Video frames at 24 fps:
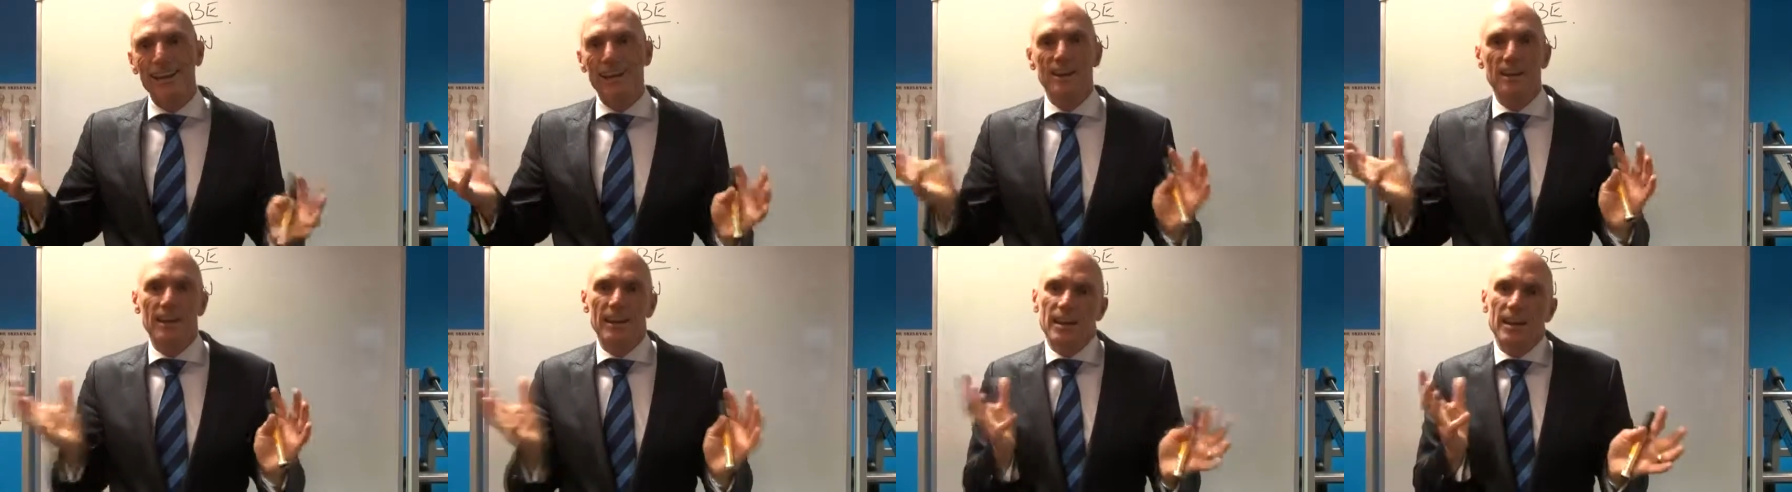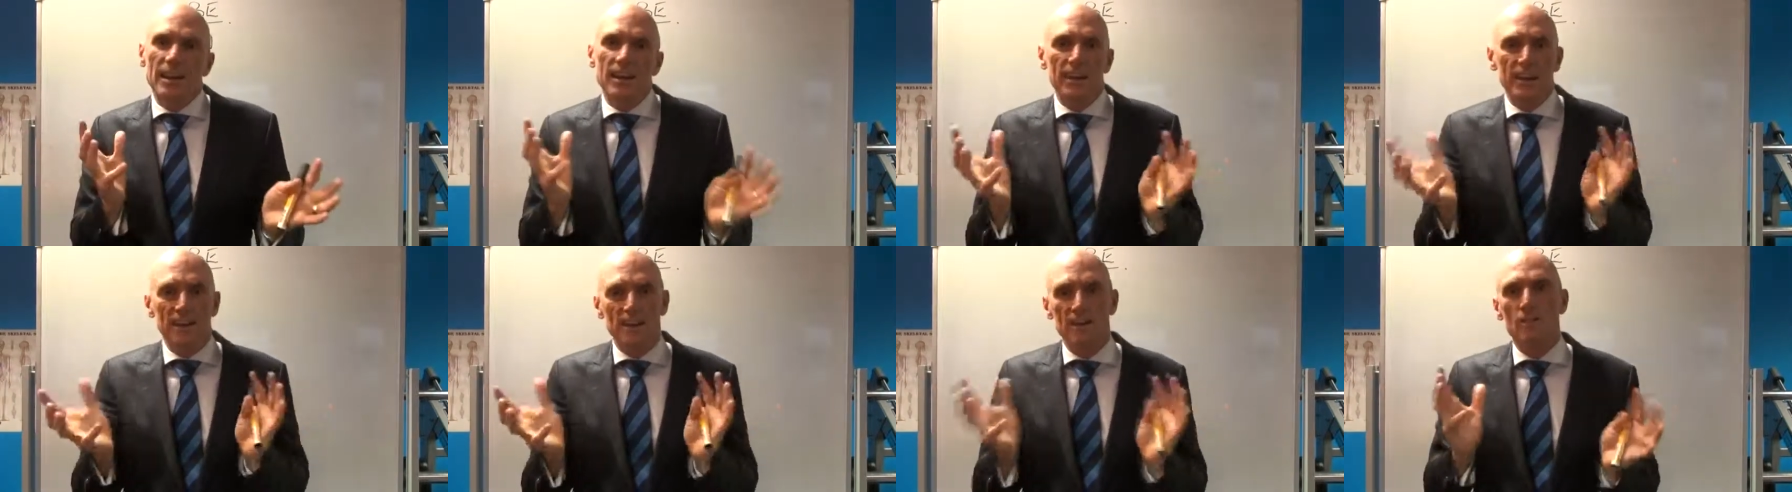And
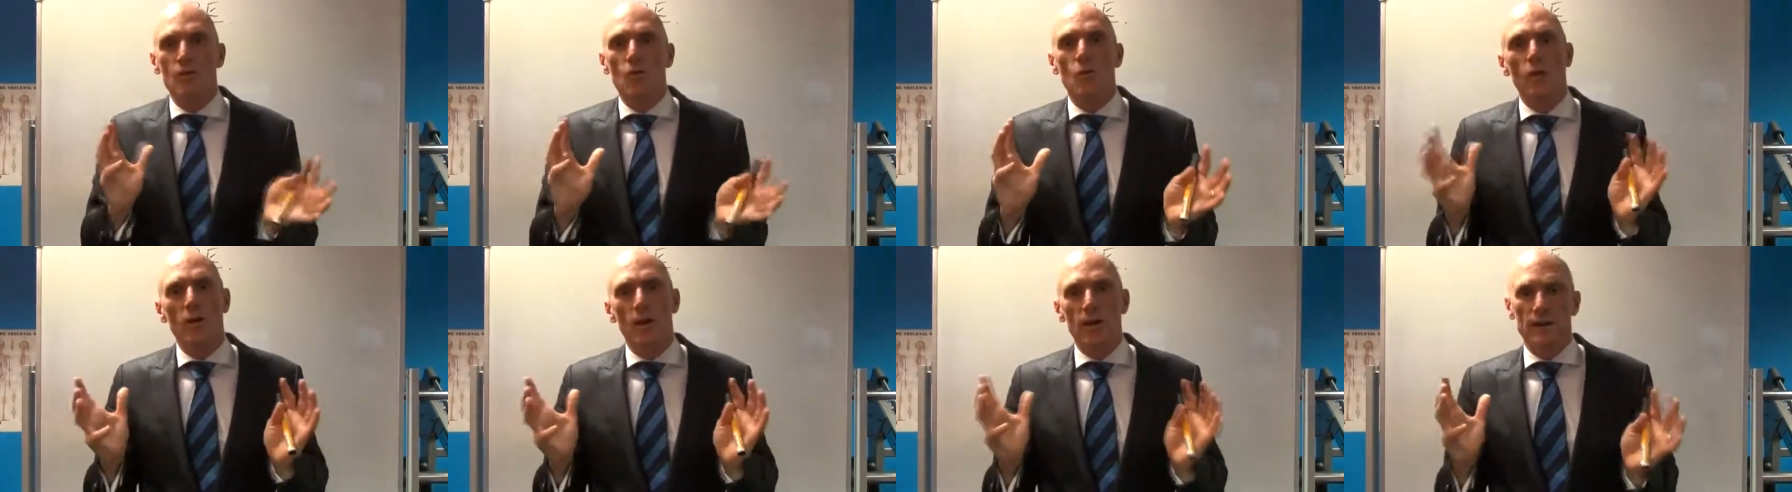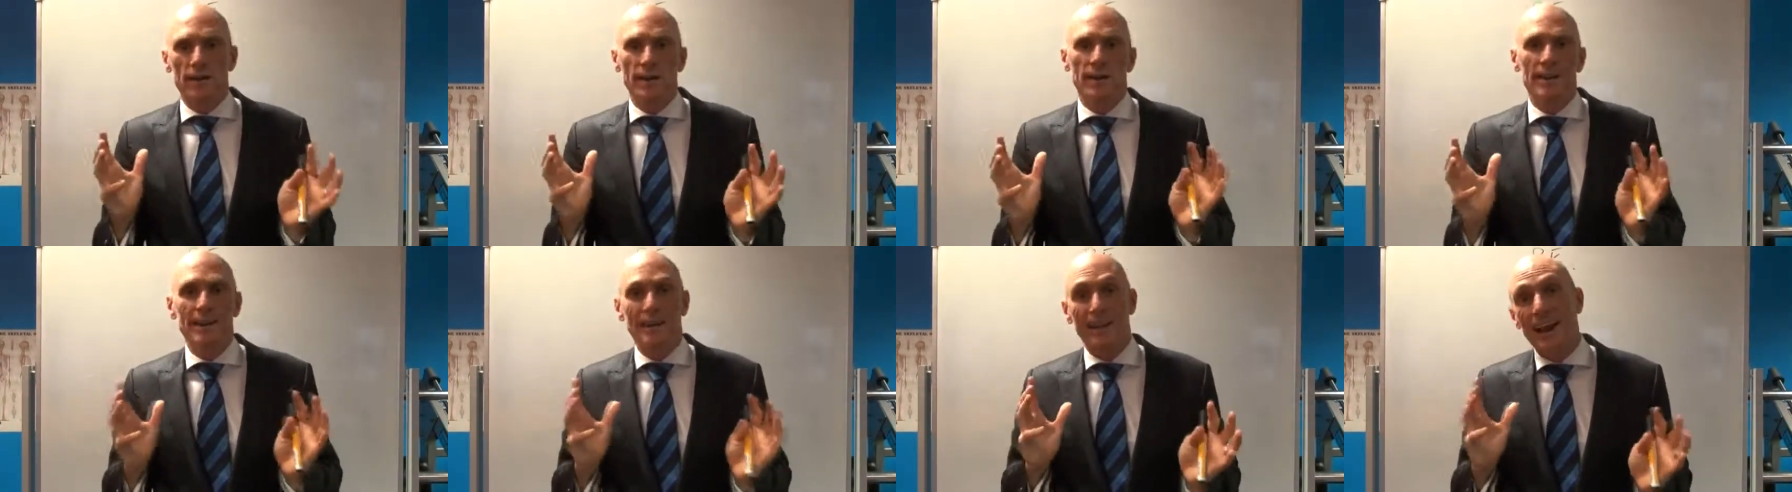needy is
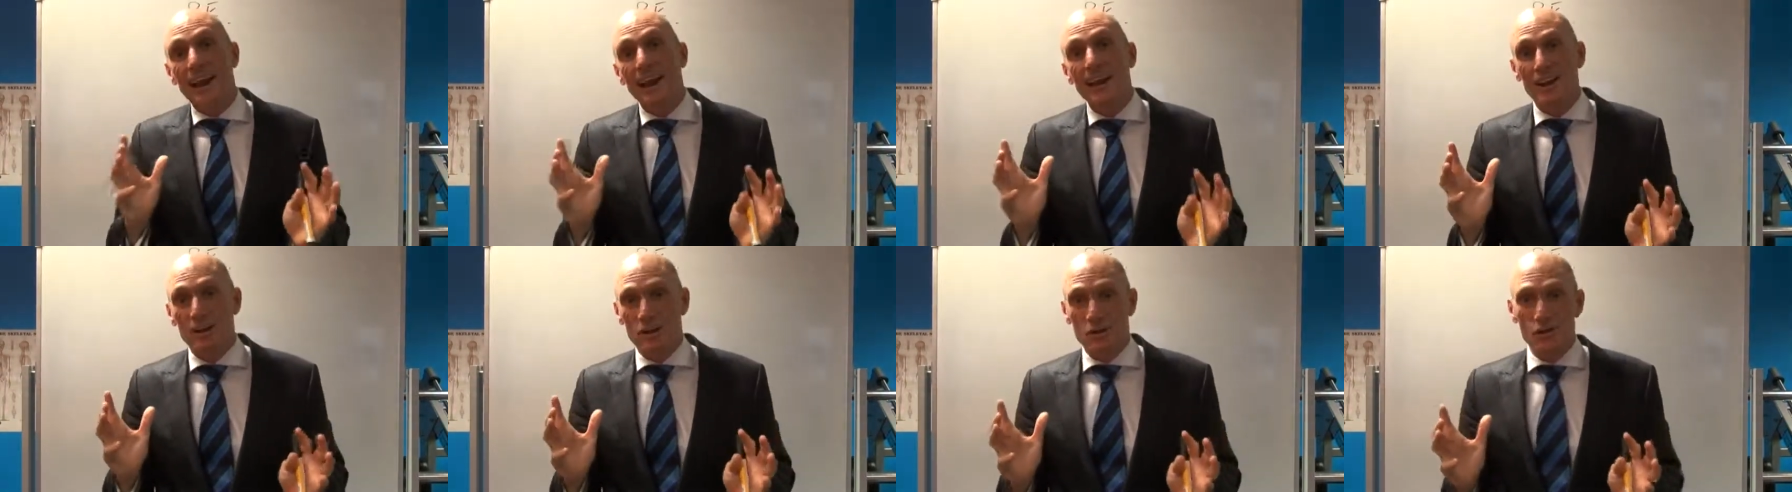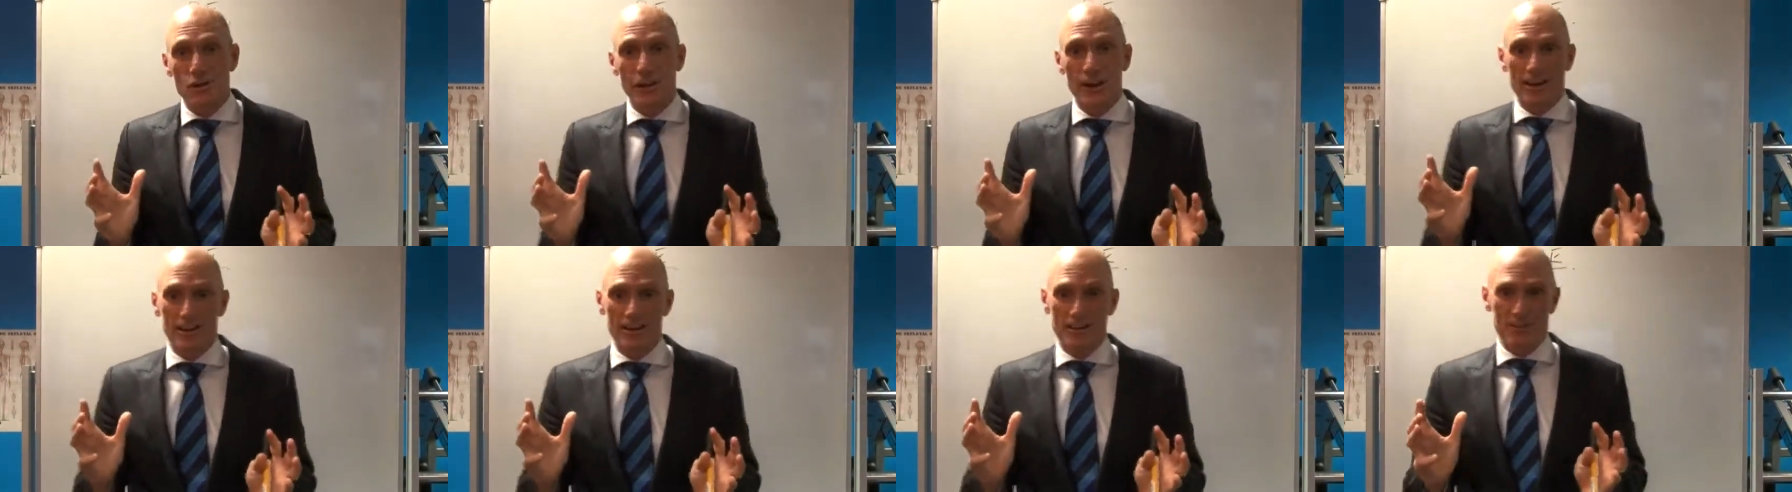quite an
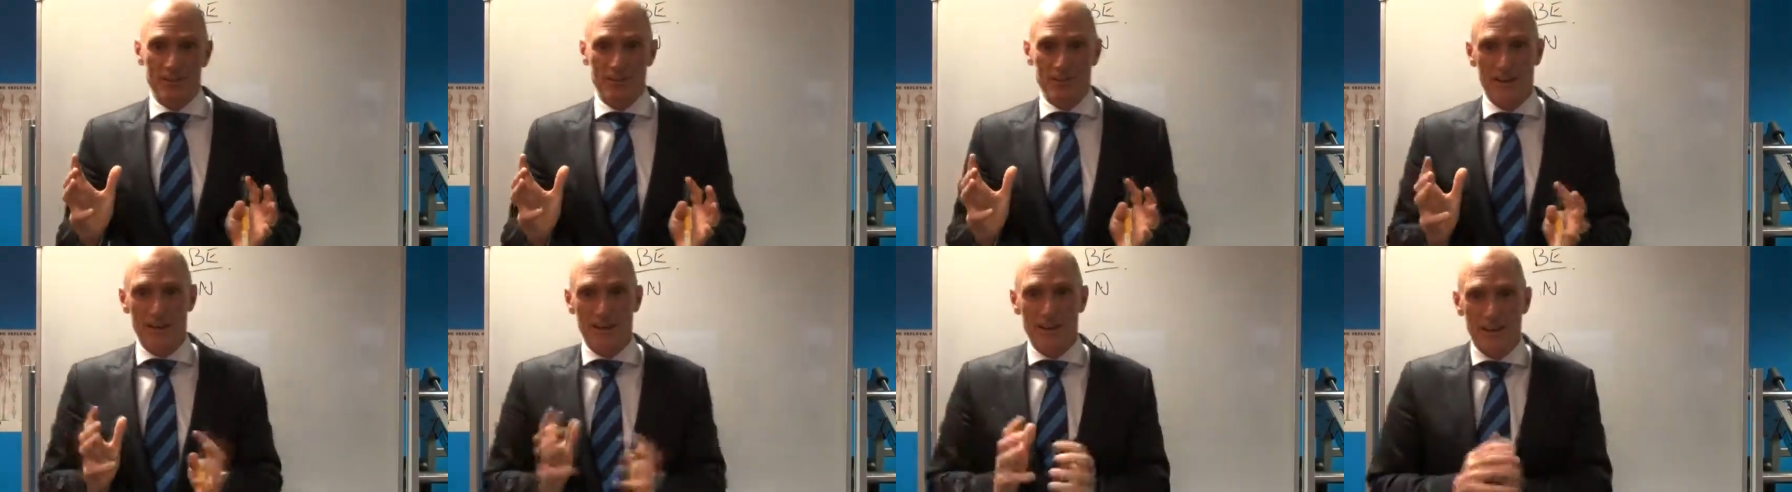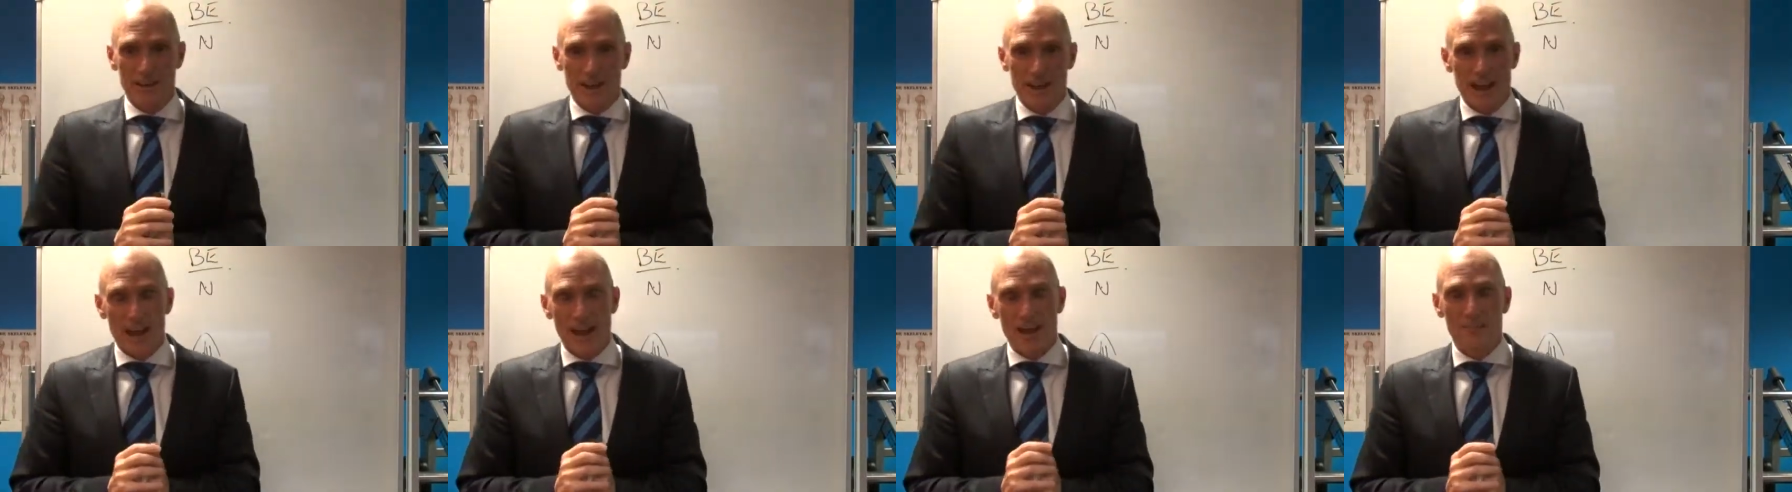unattractive
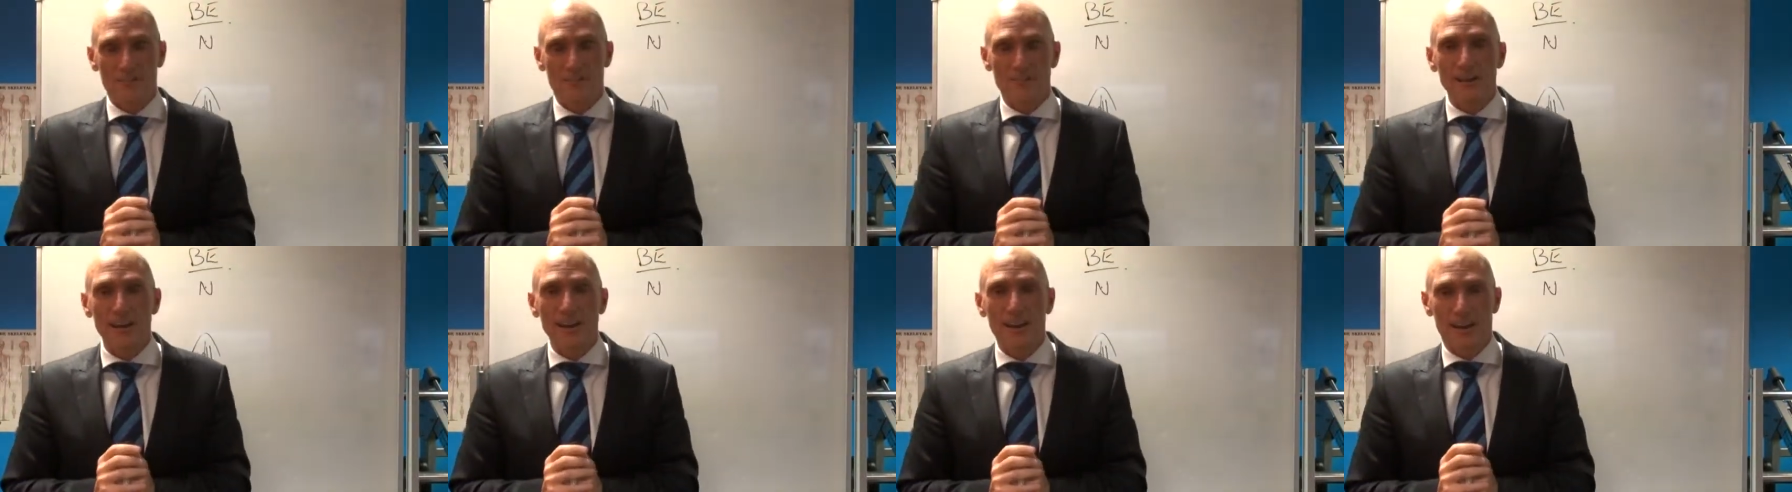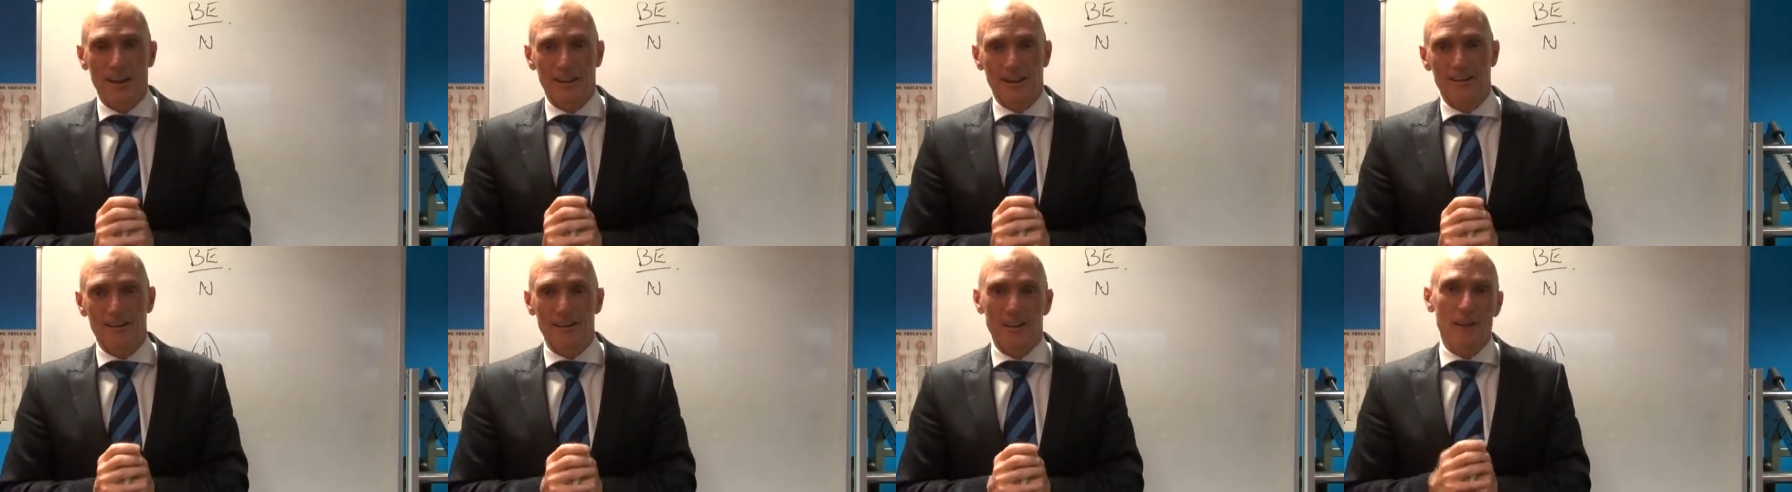uh, feeling.